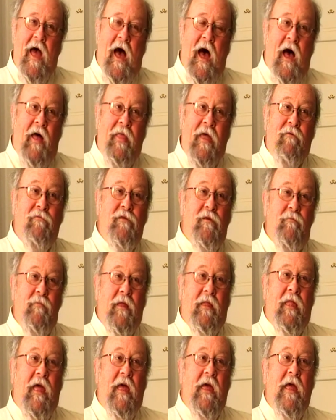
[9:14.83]
That was a
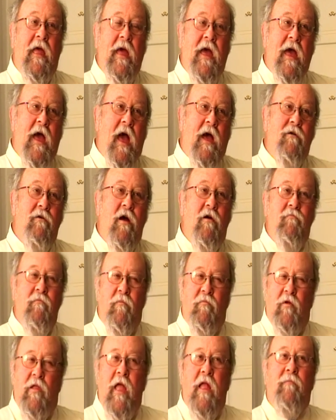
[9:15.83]
big day. I
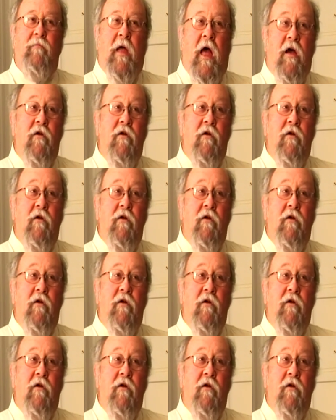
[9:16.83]
remember a lot of it.